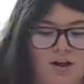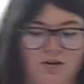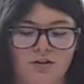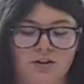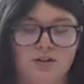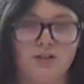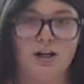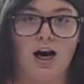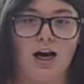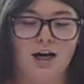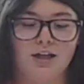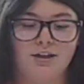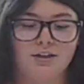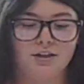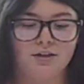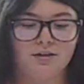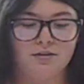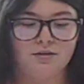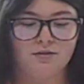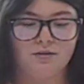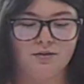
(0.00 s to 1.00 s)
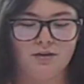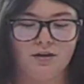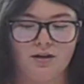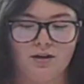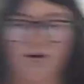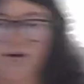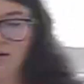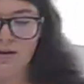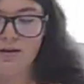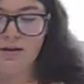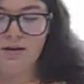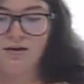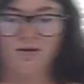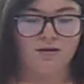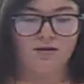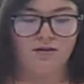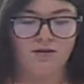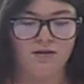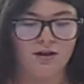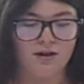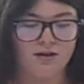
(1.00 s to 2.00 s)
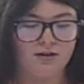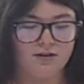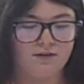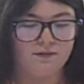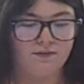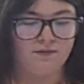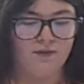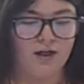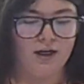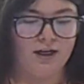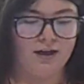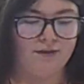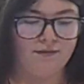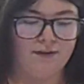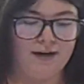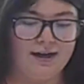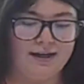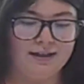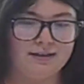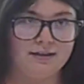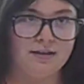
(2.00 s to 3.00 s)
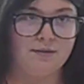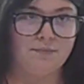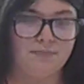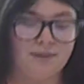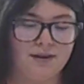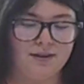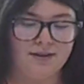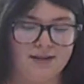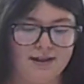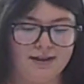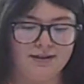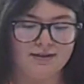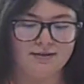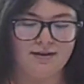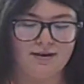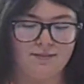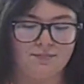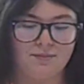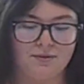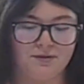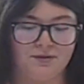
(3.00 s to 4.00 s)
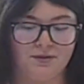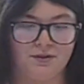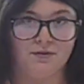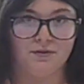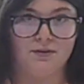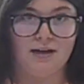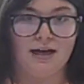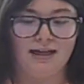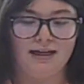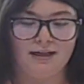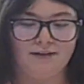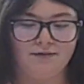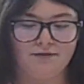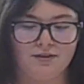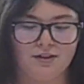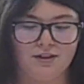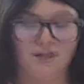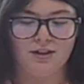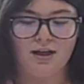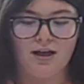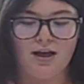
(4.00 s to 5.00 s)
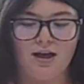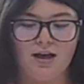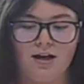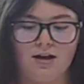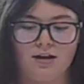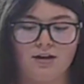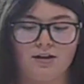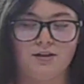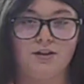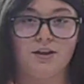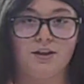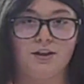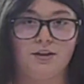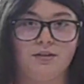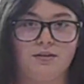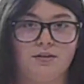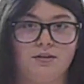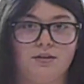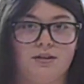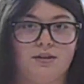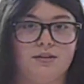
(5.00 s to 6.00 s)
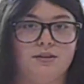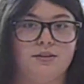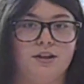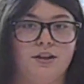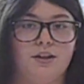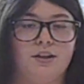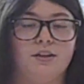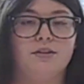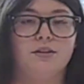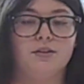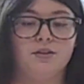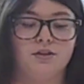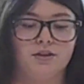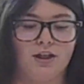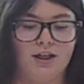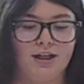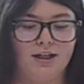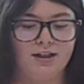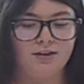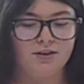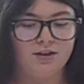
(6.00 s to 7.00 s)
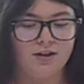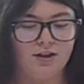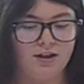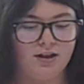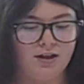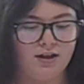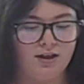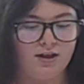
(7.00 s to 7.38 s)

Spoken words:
She started to look for her friends, but this couple knew that if she continued to search,